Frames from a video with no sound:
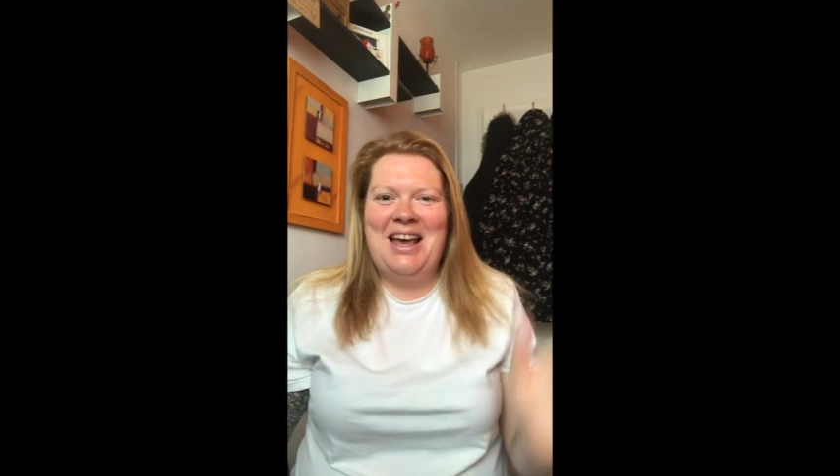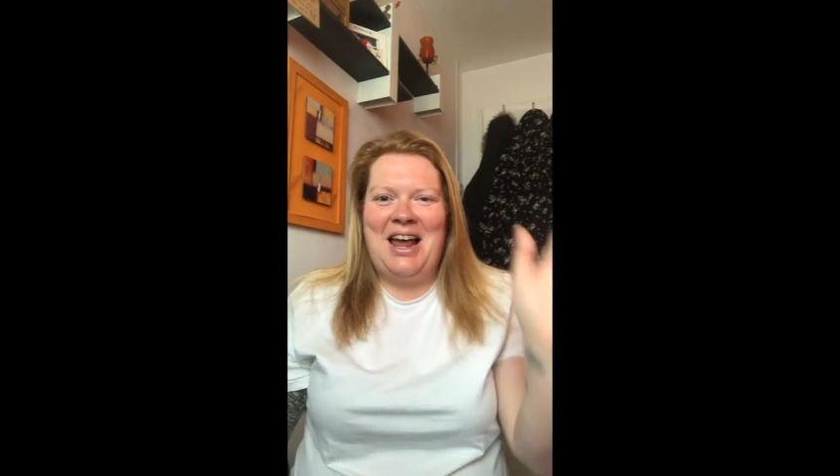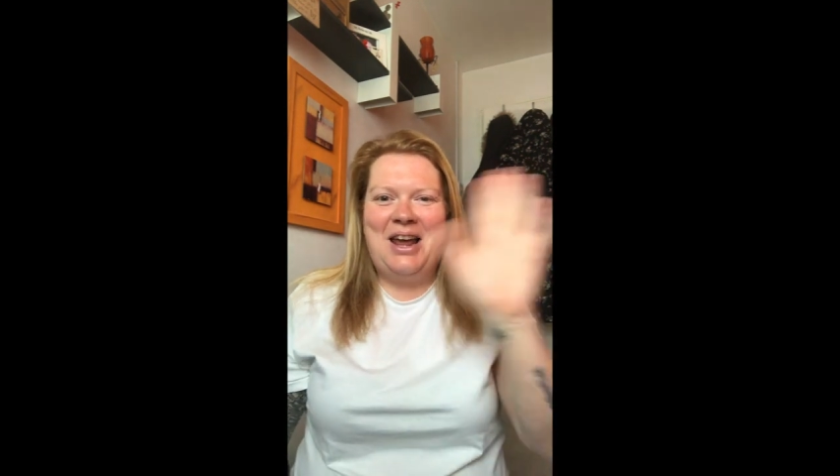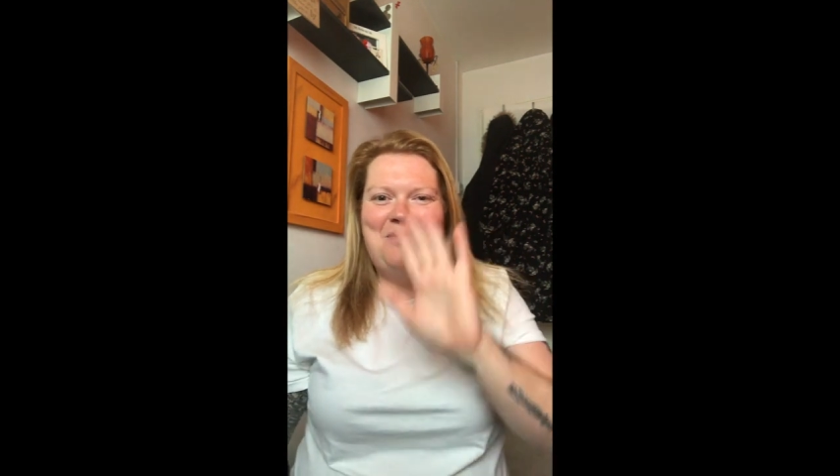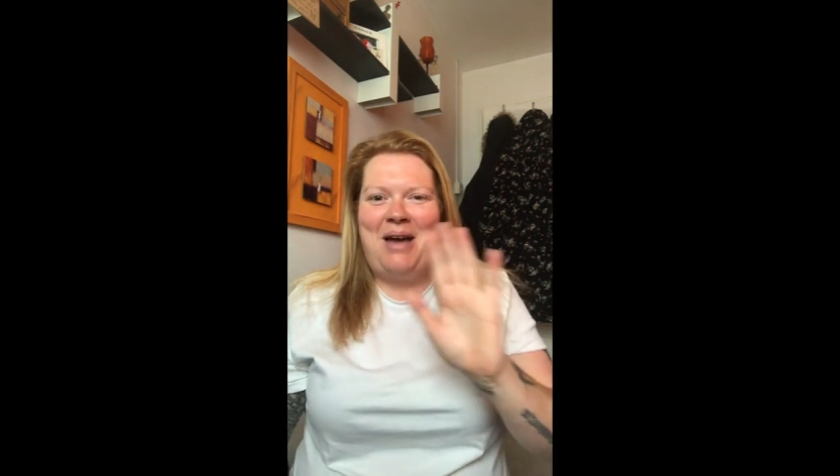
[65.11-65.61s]

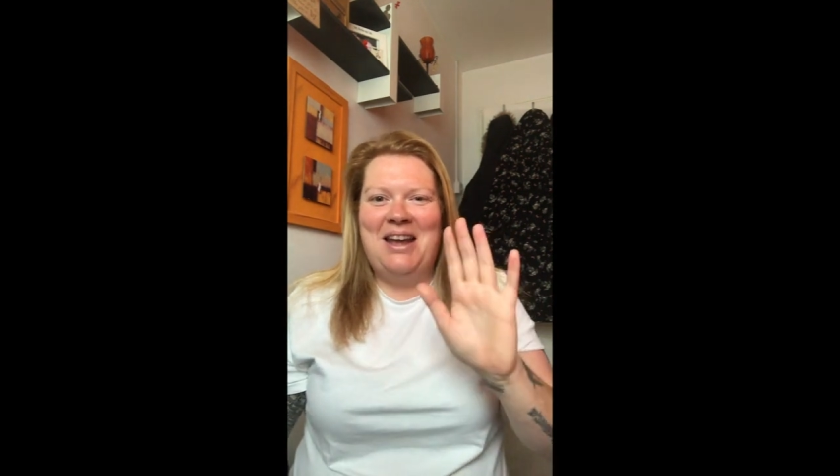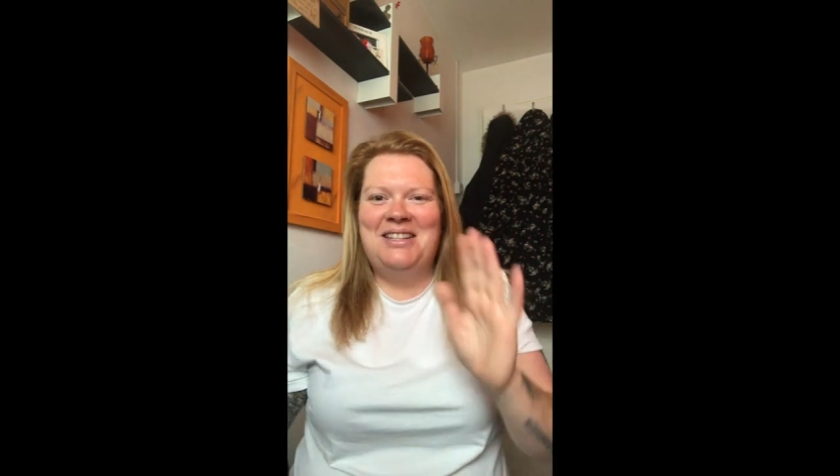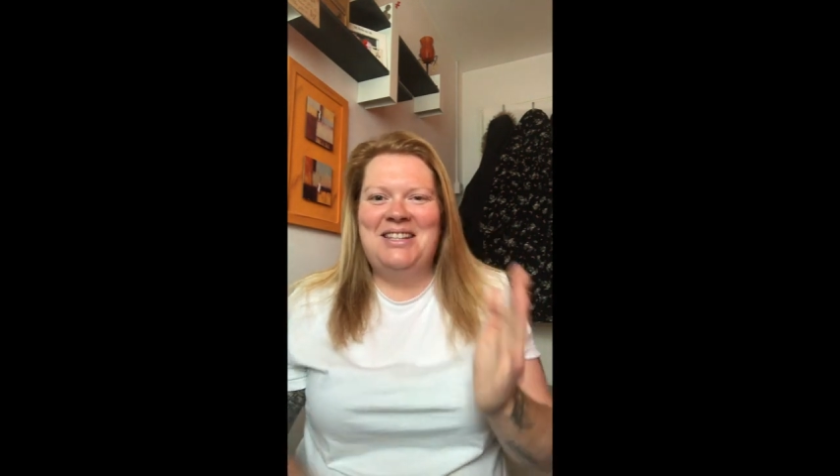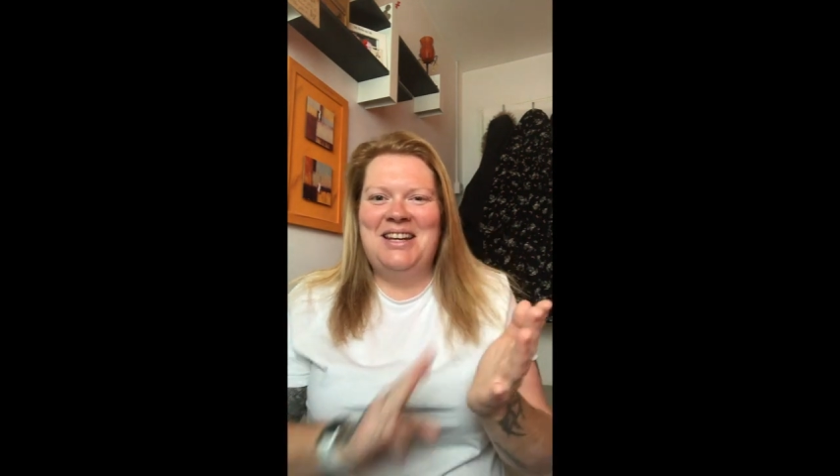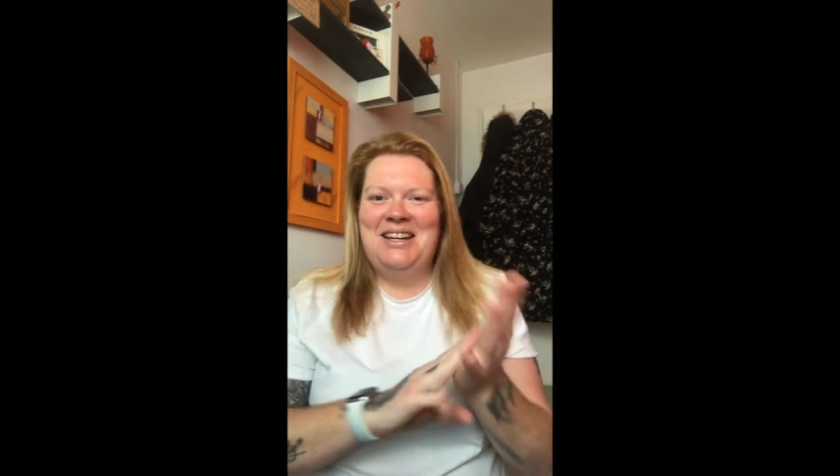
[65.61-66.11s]
Hello
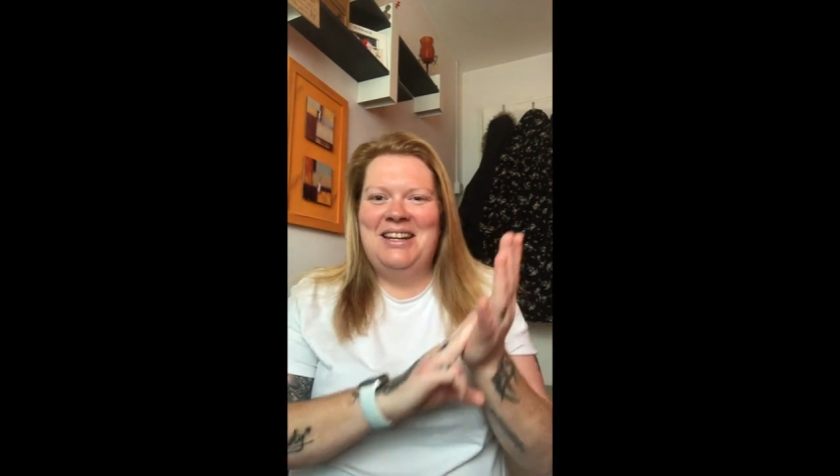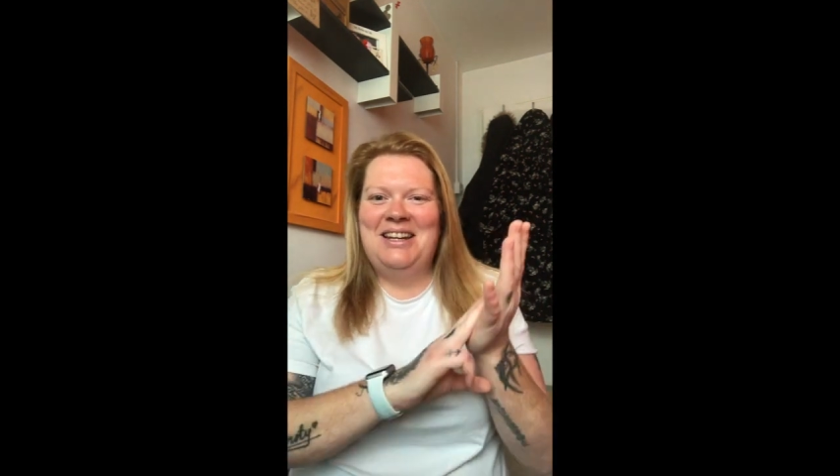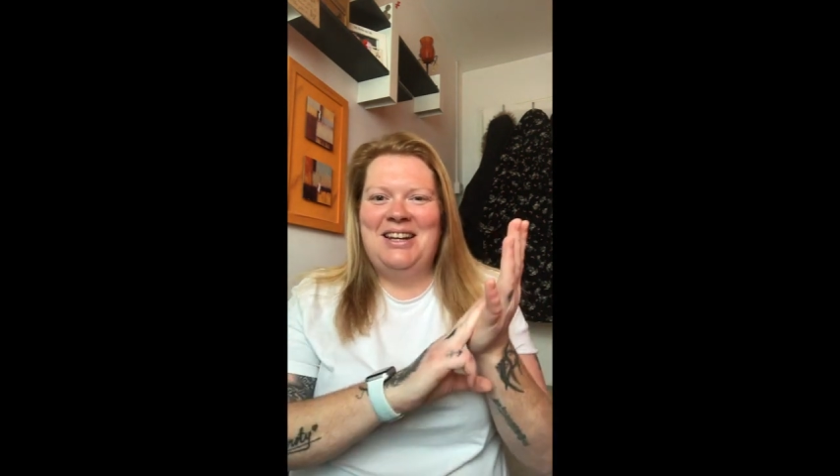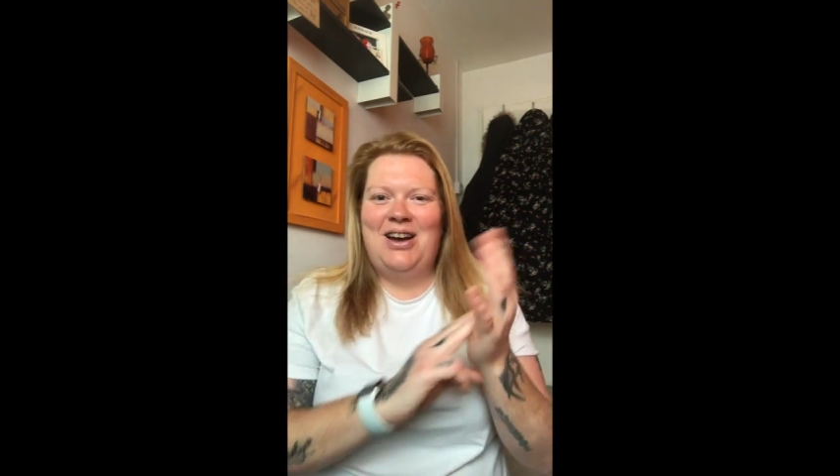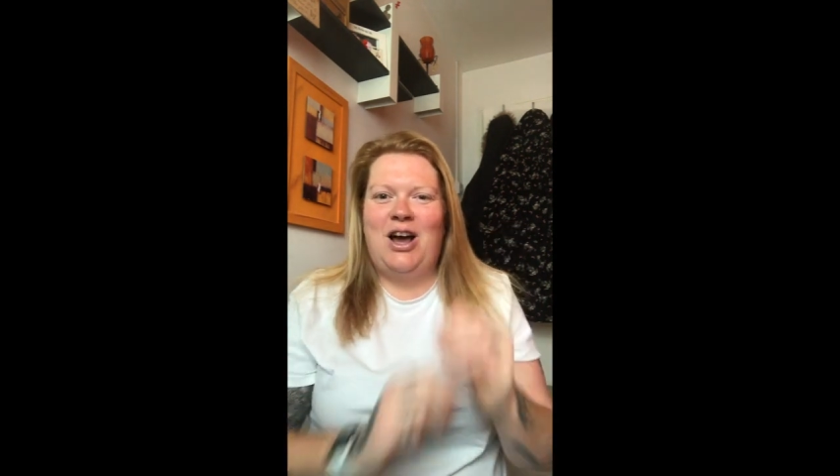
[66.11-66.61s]
Mason,
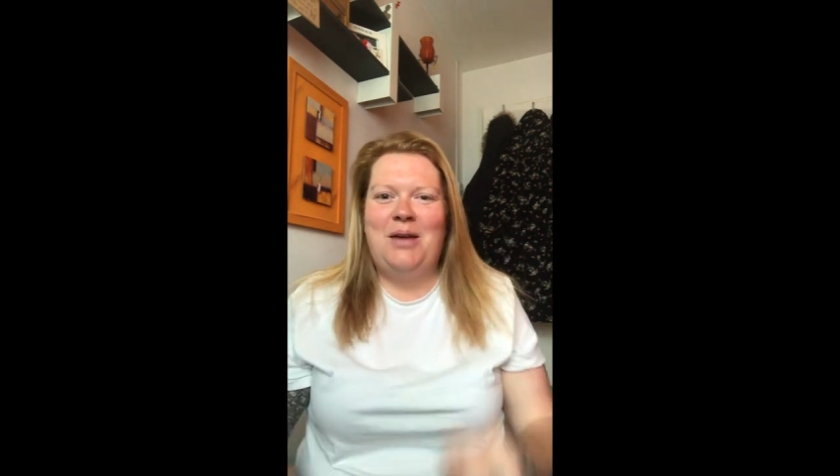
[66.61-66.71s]
I